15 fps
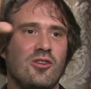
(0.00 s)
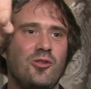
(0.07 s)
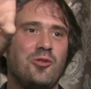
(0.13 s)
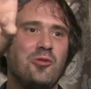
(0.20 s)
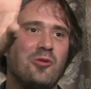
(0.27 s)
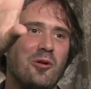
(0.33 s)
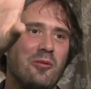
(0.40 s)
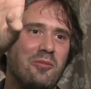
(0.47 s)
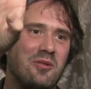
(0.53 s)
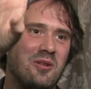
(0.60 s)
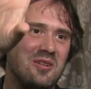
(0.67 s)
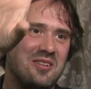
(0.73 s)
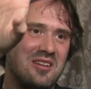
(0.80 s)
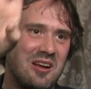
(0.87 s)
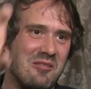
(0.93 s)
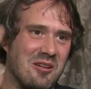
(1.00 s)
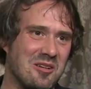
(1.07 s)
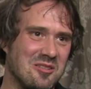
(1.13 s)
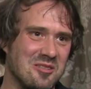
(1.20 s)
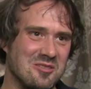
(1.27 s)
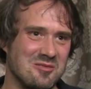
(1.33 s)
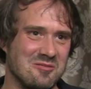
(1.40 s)
European
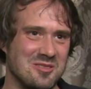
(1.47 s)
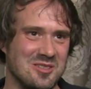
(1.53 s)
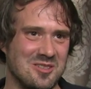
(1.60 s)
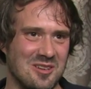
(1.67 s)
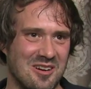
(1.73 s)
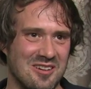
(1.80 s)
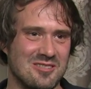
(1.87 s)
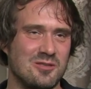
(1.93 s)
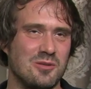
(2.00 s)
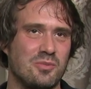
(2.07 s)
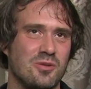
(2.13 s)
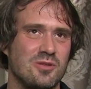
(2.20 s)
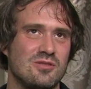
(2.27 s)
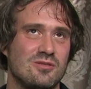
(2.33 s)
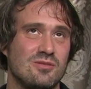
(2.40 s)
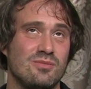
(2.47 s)
directors, which are supposed